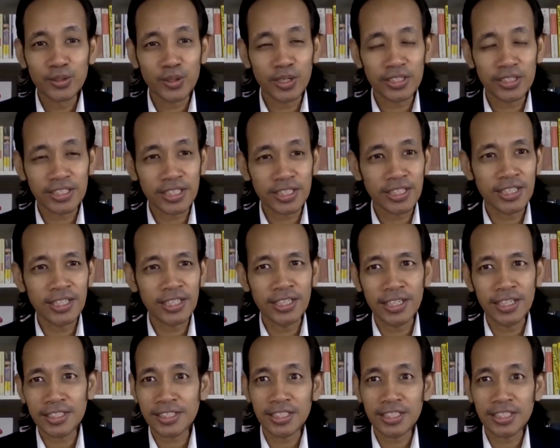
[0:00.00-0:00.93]
to a
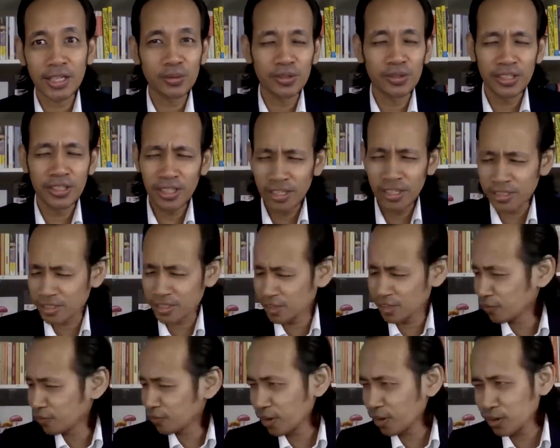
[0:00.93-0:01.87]
certain extent, yes,
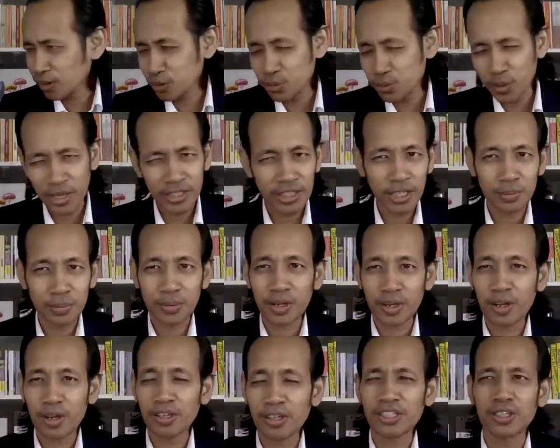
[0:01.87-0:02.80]
of course, we can take
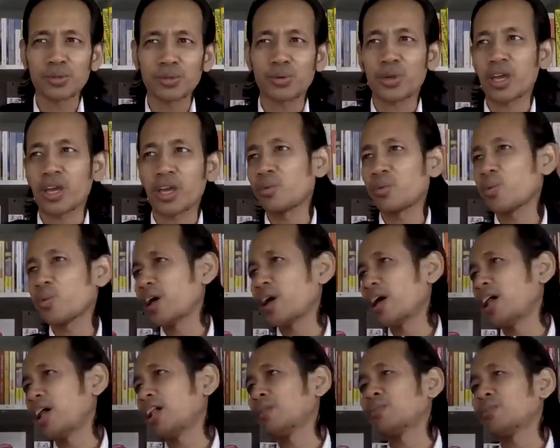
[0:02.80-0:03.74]
precautions. We can
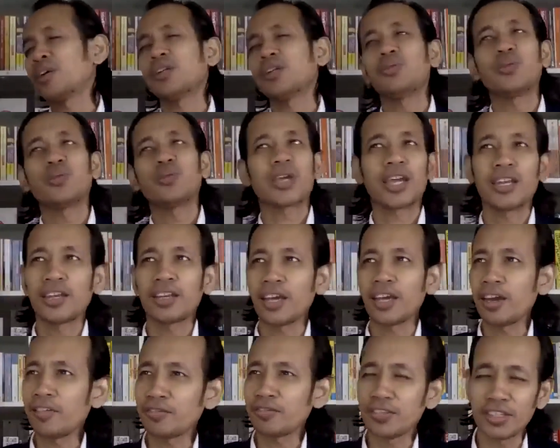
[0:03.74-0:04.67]
wear a helmet. We can
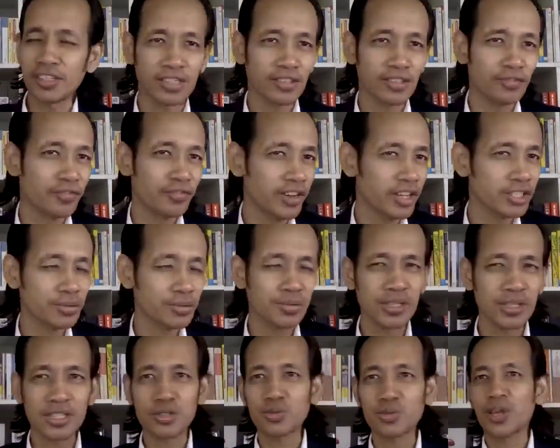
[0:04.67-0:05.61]
have these
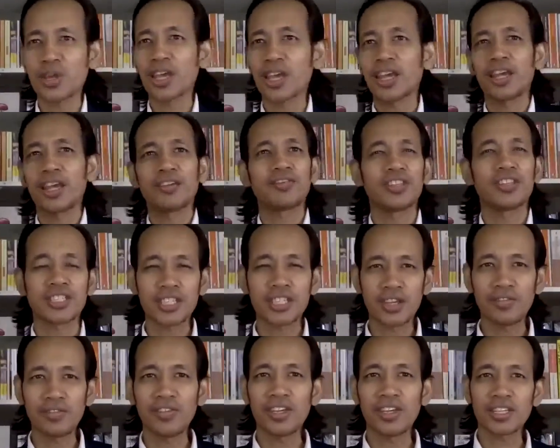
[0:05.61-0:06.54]
investments. We can have these
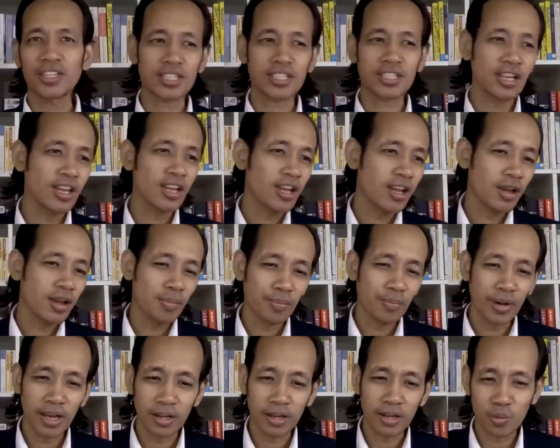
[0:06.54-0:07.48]
savings.
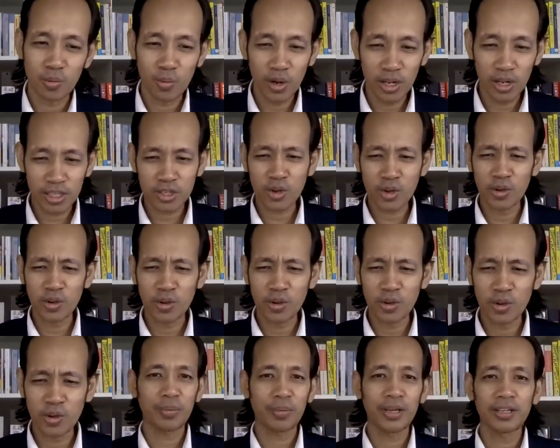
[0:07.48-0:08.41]
But what's going
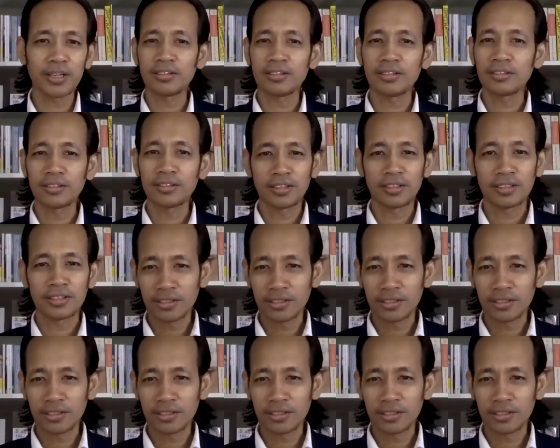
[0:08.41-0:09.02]
to happen?